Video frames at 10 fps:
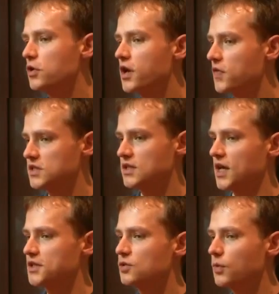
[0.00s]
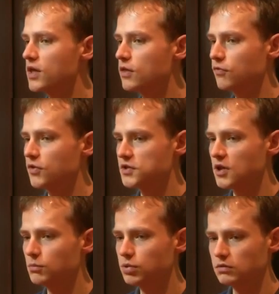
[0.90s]
for it in other stacks, the way that, for
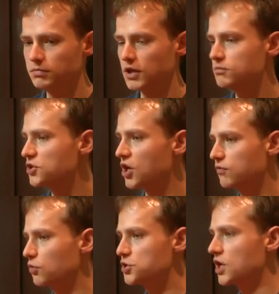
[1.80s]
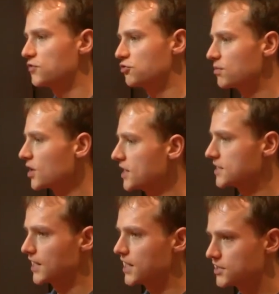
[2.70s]
example, Java or JavaScript
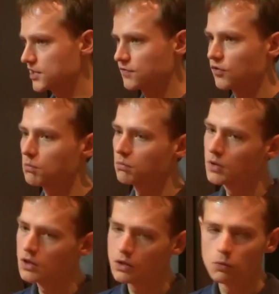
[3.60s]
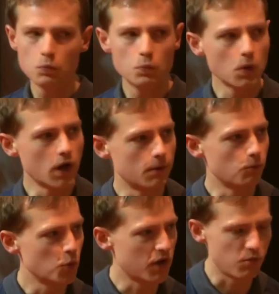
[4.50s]
isolates us from
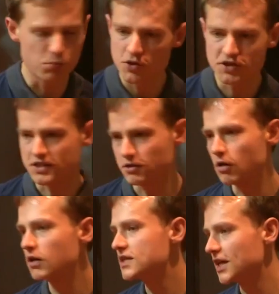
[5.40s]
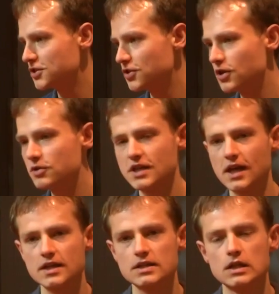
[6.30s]
whatever processor architecture the user
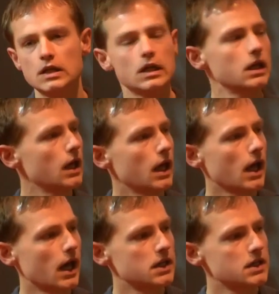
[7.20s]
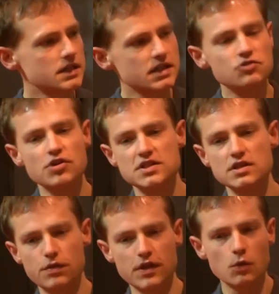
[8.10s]
has. And it's interesting
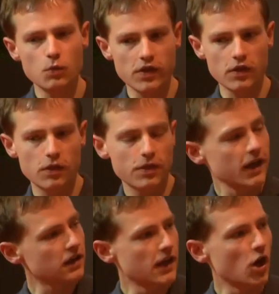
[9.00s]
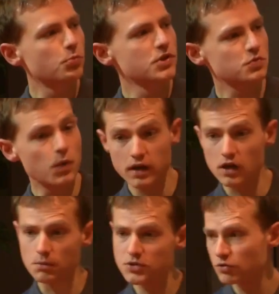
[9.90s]
to think whether that can help us when it
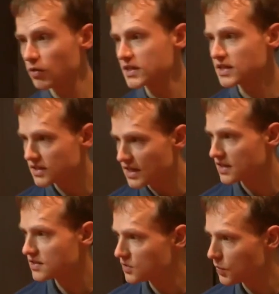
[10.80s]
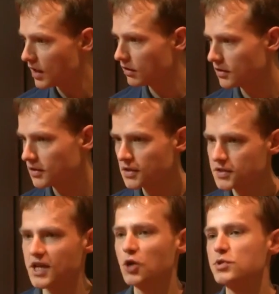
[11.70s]
comes to writing tests as well,
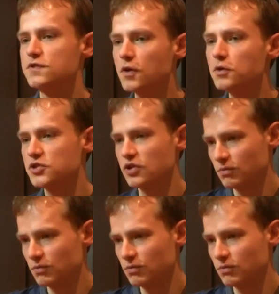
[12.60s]
to help us focus